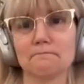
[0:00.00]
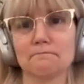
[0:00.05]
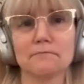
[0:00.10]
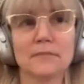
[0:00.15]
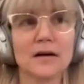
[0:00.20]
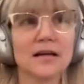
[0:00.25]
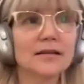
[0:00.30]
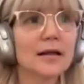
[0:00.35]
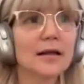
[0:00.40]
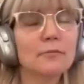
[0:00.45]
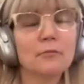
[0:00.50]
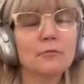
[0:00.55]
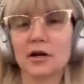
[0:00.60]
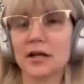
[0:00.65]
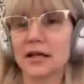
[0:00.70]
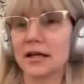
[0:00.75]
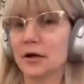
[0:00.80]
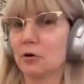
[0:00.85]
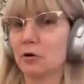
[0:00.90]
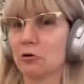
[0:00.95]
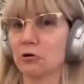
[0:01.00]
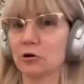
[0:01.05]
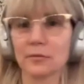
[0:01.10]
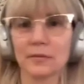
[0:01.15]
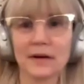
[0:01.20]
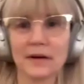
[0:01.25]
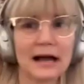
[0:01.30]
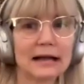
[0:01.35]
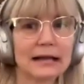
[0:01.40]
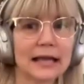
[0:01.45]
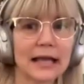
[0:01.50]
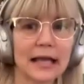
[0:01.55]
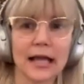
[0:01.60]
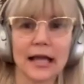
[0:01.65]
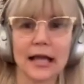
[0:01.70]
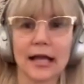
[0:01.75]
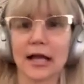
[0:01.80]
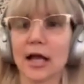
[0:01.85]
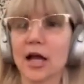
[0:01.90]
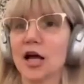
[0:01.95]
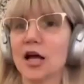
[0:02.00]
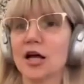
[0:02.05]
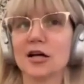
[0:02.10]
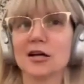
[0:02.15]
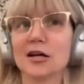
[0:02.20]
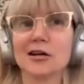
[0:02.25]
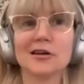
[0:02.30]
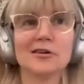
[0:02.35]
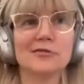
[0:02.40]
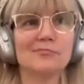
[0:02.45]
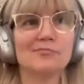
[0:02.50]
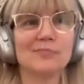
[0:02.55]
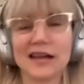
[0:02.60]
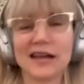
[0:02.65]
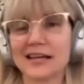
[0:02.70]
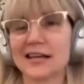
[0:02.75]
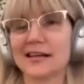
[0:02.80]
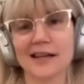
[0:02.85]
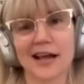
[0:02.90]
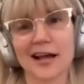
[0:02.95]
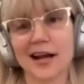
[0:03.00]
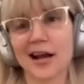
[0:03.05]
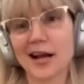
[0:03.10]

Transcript: Monday morning quarterbacking, making that.